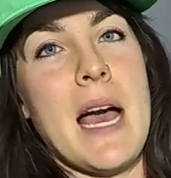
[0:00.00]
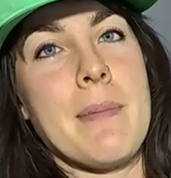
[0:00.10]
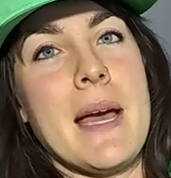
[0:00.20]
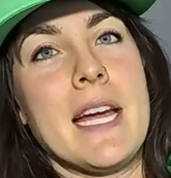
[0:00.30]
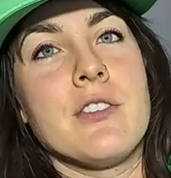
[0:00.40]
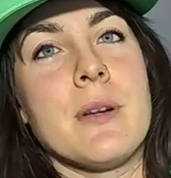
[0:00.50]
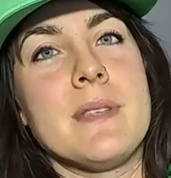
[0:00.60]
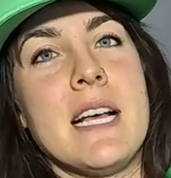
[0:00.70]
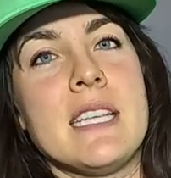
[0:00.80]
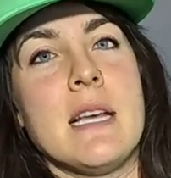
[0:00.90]
backpacking
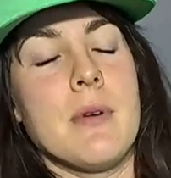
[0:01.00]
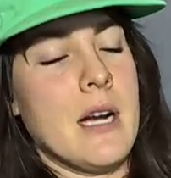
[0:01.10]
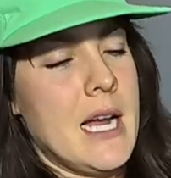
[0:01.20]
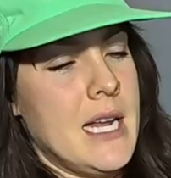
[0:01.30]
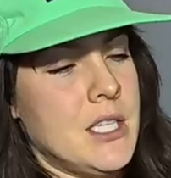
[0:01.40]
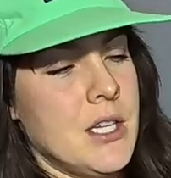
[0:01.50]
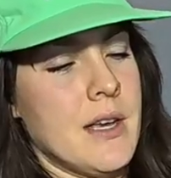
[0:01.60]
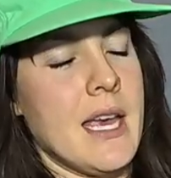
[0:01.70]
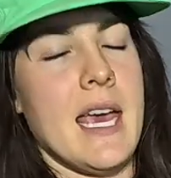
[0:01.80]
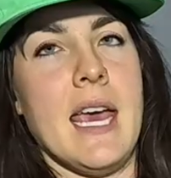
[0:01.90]
trips that summer, I
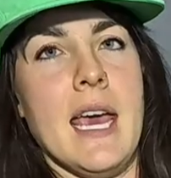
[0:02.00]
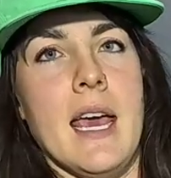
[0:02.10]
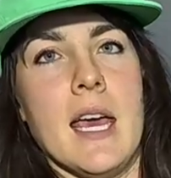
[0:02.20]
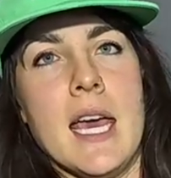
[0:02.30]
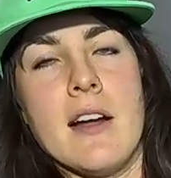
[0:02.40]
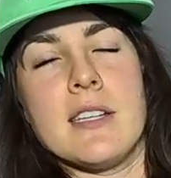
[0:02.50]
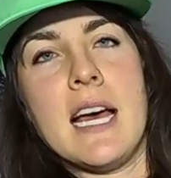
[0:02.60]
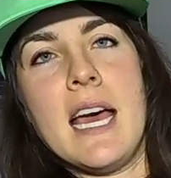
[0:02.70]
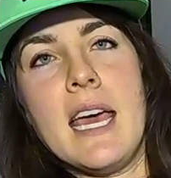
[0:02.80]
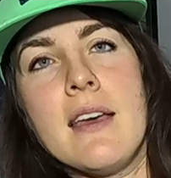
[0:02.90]
took a hair
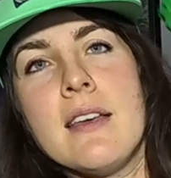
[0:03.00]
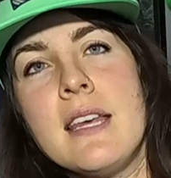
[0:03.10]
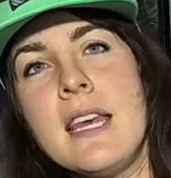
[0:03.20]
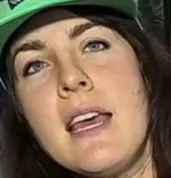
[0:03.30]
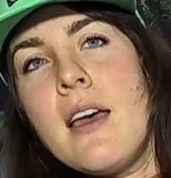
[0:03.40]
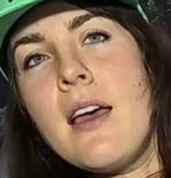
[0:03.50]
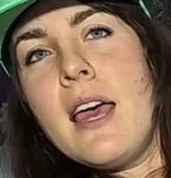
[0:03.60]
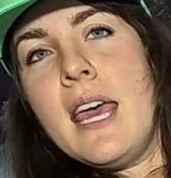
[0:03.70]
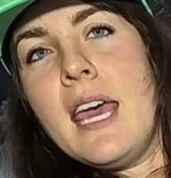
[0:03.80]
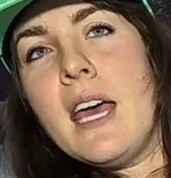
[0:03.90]
tie
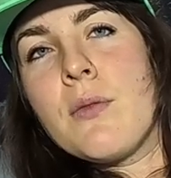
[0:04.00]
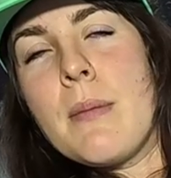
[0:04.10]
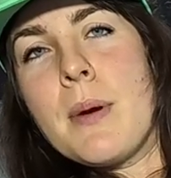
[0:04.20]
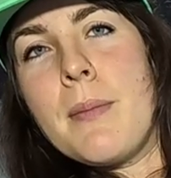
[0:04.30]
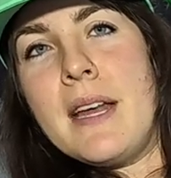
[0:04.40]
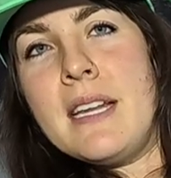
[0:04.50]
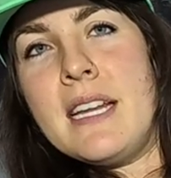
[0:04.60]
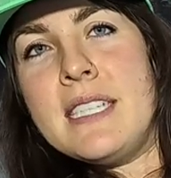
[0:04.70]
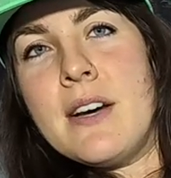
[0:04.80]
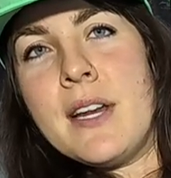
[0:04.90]
and rubber band
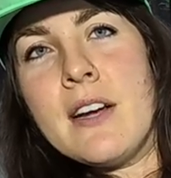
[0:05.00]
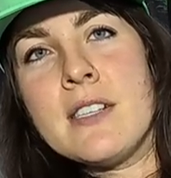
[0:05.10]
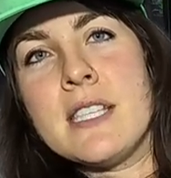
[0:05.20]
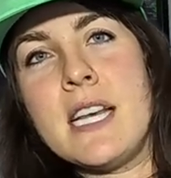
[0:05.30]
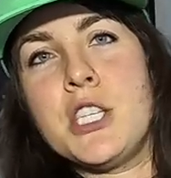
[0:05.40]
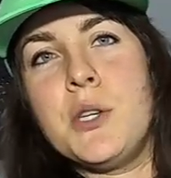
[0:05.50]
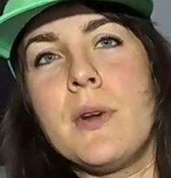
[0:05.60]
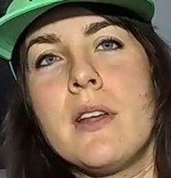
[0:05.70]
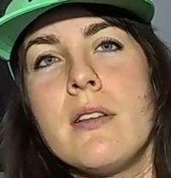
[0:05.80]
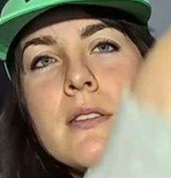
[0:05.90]
it down here so that she
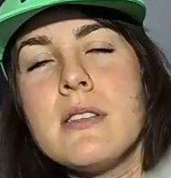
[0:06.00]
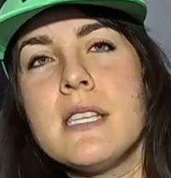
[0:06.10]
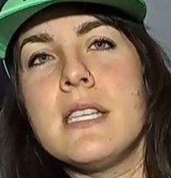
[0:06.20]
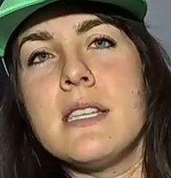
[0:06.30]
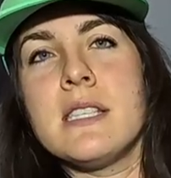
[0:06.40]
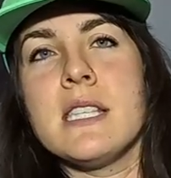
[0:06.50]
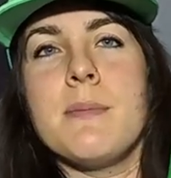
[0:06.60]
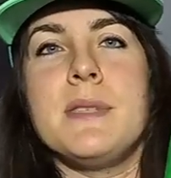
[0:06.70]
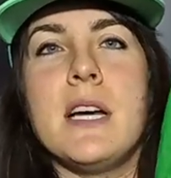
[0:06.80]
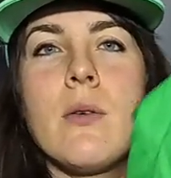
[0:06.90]
wouldn't
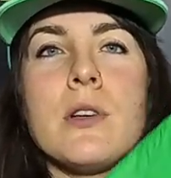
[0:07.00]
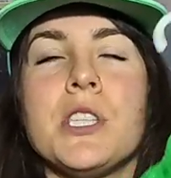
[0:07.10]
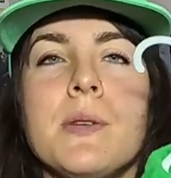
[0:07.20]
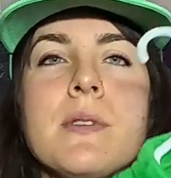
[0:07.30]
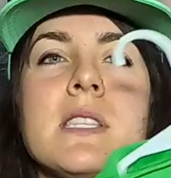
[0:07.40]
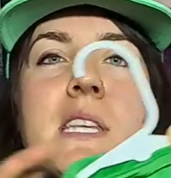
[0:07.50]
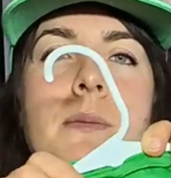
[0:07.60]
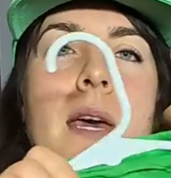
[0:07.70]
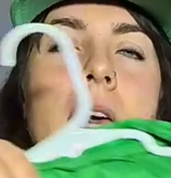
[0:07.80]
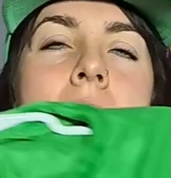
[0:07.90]
slip down while she was
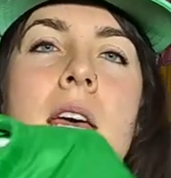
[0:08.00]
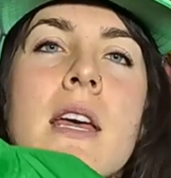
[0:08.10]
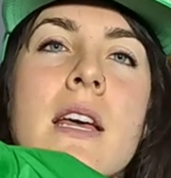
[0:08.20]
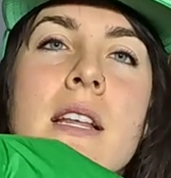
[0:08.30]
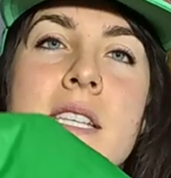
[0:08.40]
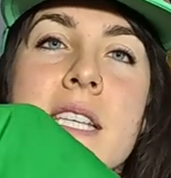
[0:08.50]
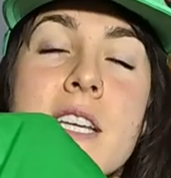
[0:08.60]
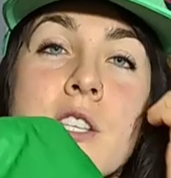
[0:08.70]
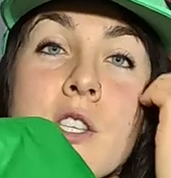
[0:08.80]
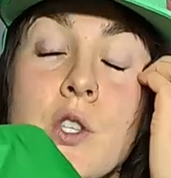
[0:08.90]
sleeping. This thing is